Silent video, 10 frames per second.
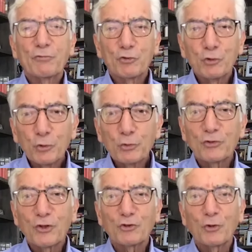two
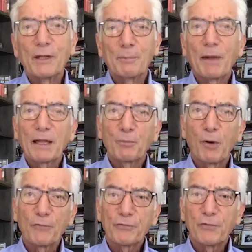social impact
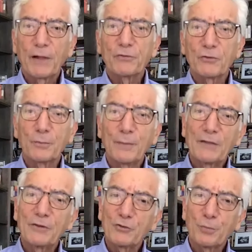bond funds
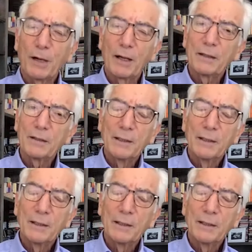managed by